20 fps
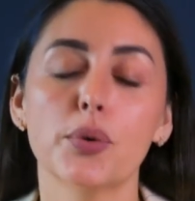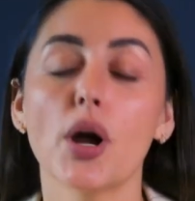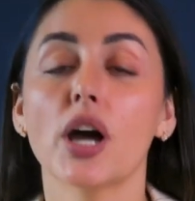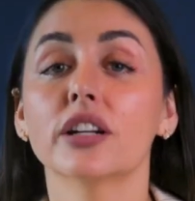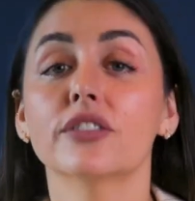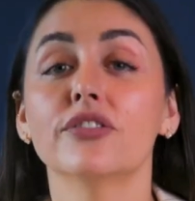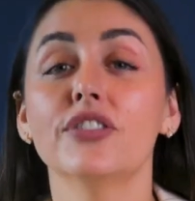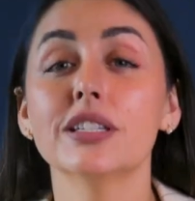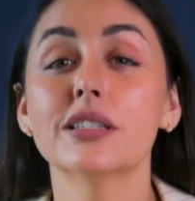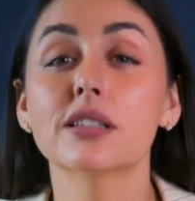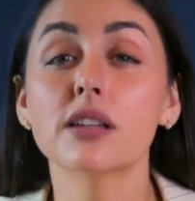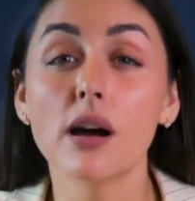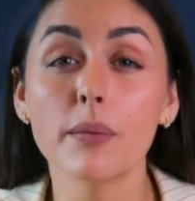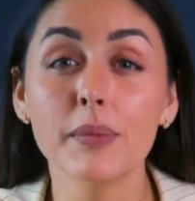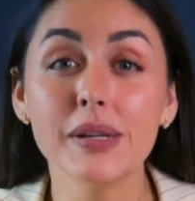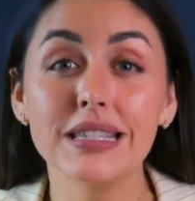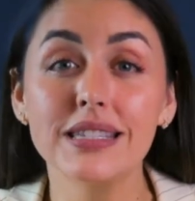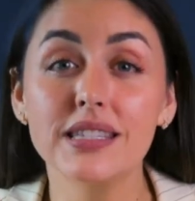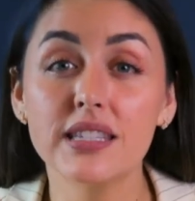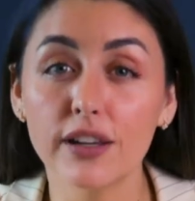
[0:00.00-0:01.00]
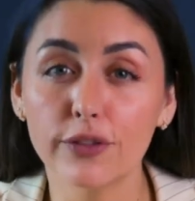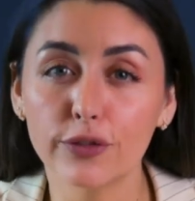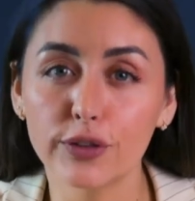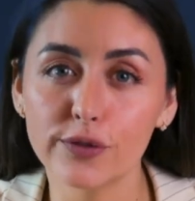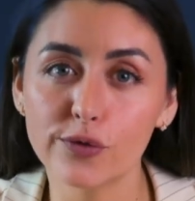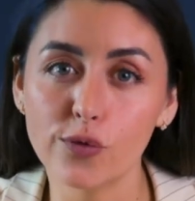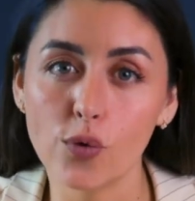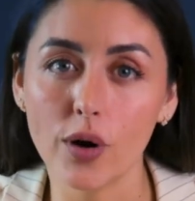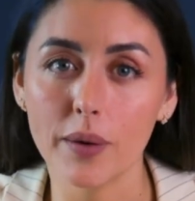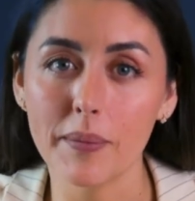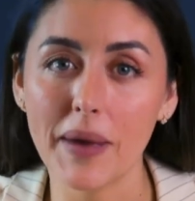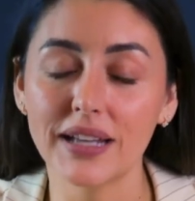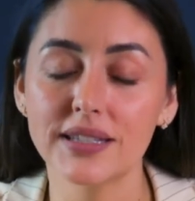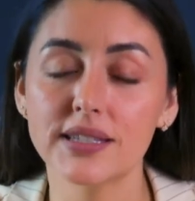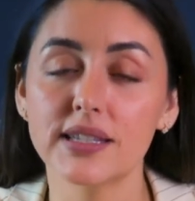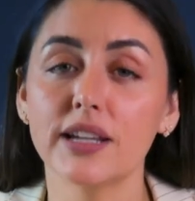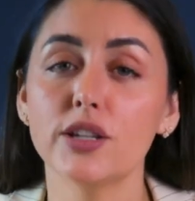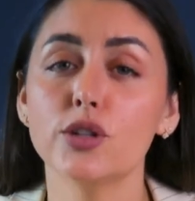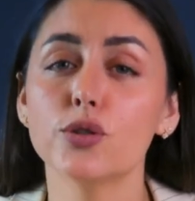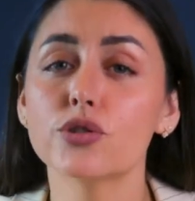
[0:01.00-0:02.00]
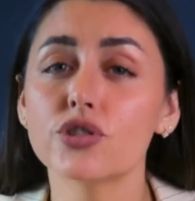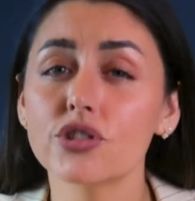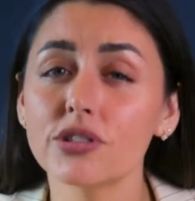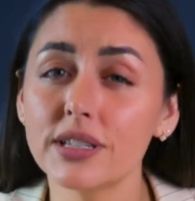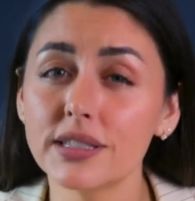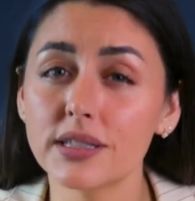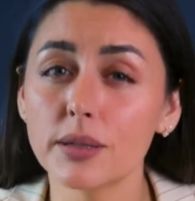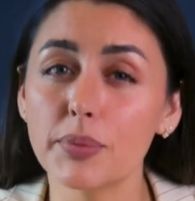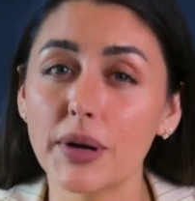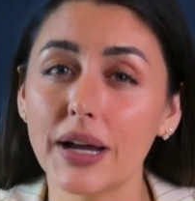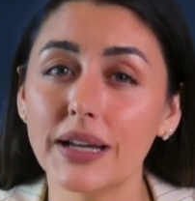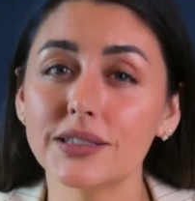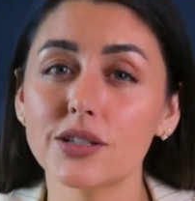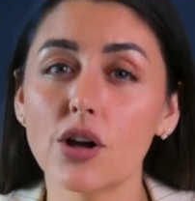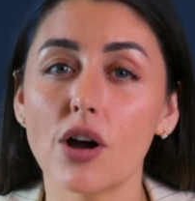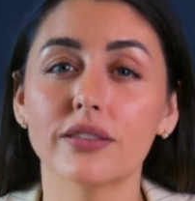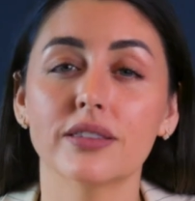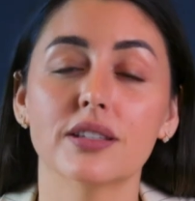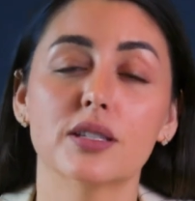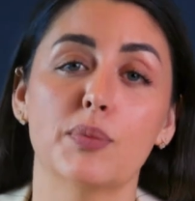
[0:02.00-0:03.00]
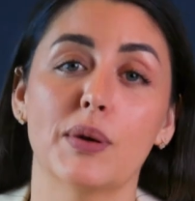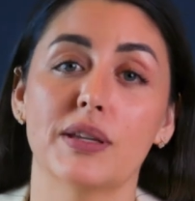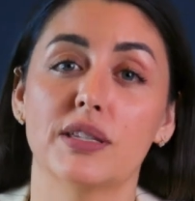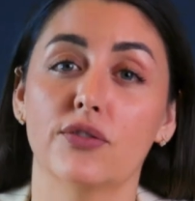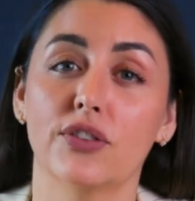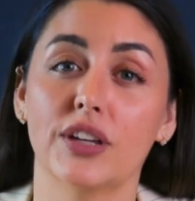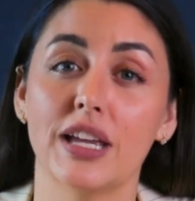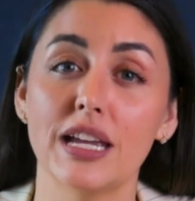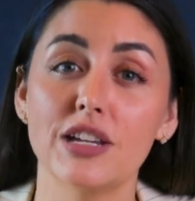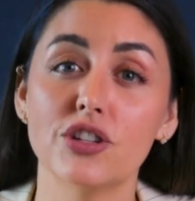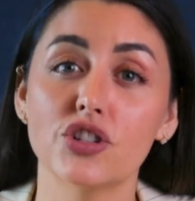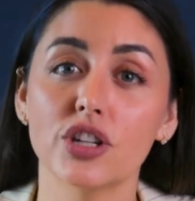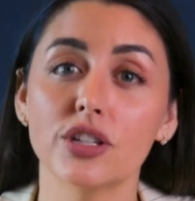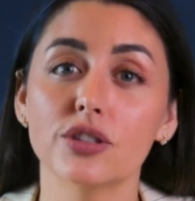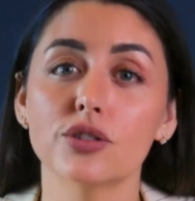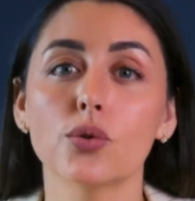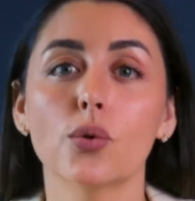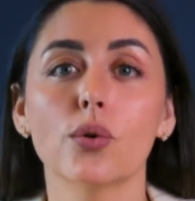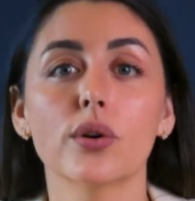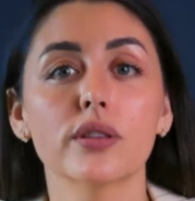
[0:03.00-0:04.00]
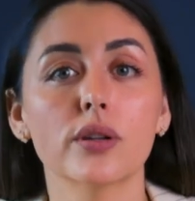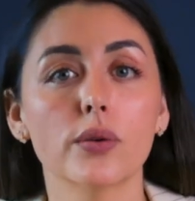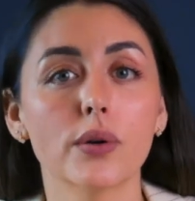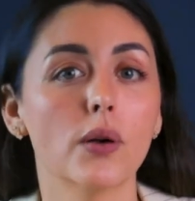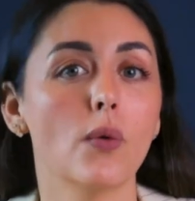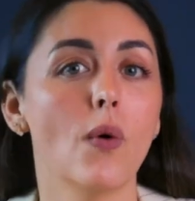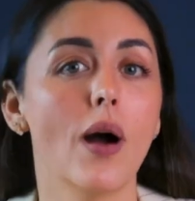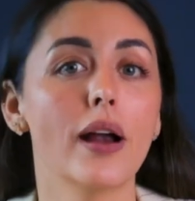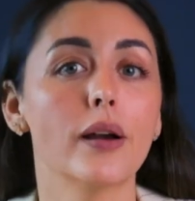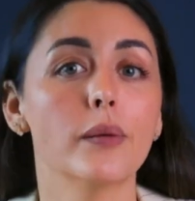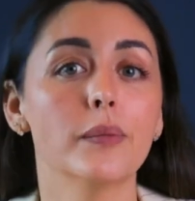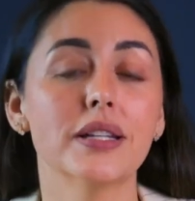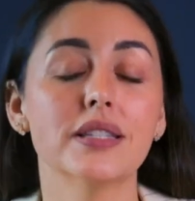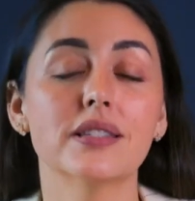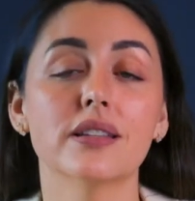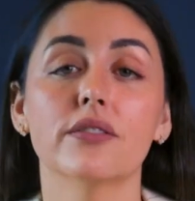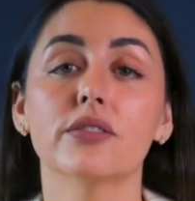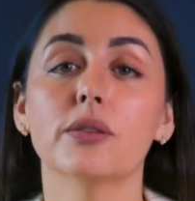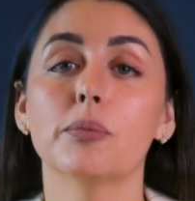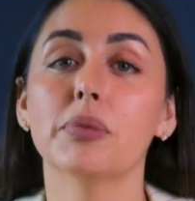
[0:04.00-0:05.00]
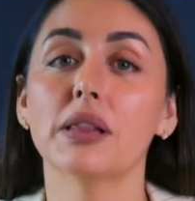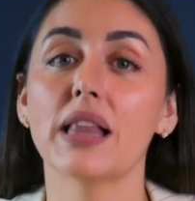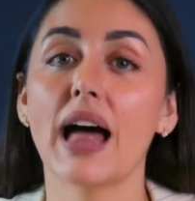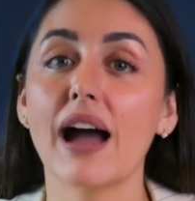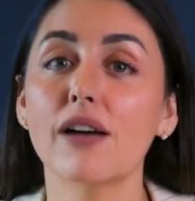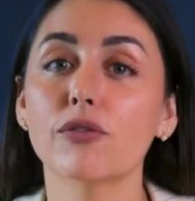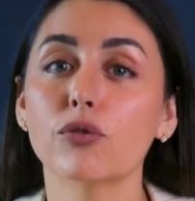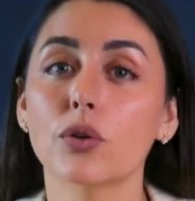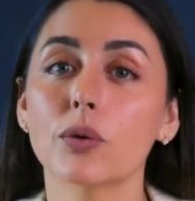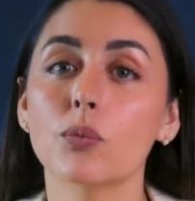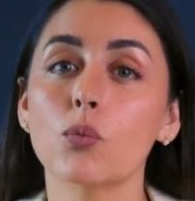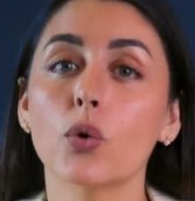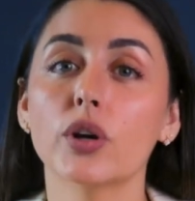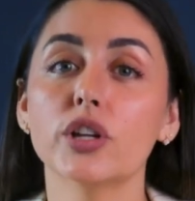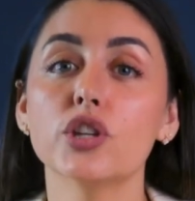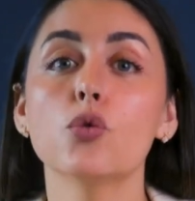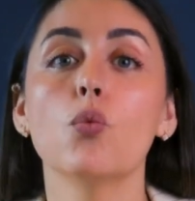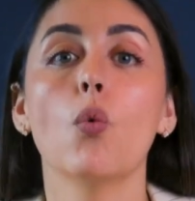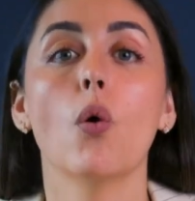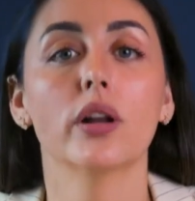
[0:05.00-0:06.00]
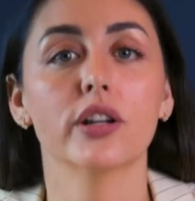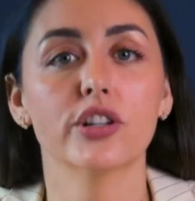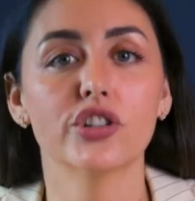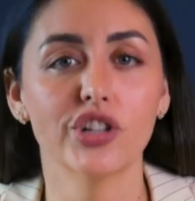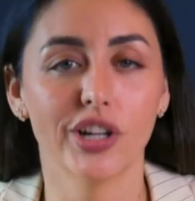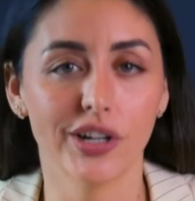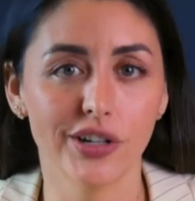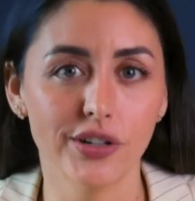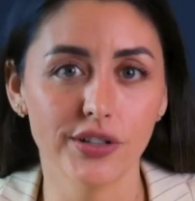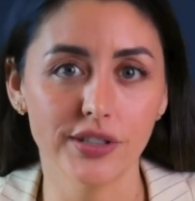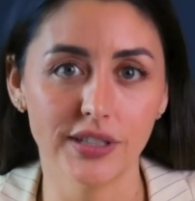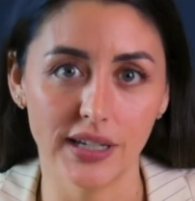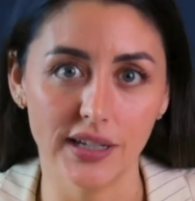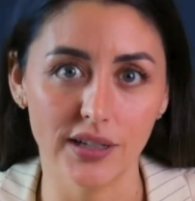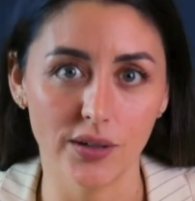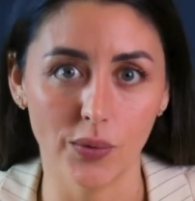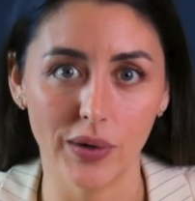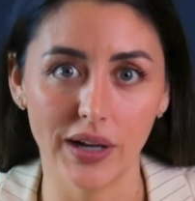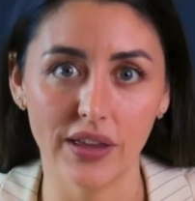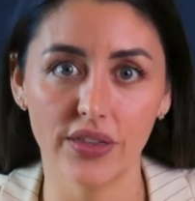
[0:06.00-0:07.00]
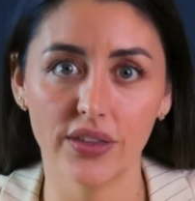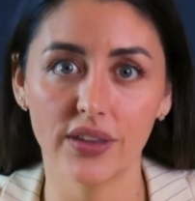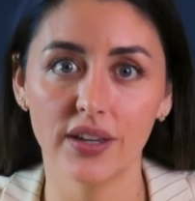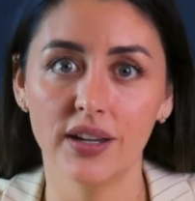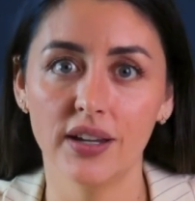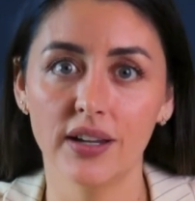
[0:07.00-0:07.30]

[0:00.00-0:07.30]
Product feeds come in different formats that usually depend on the specifications or the requirements of the platform where you want to share your data with.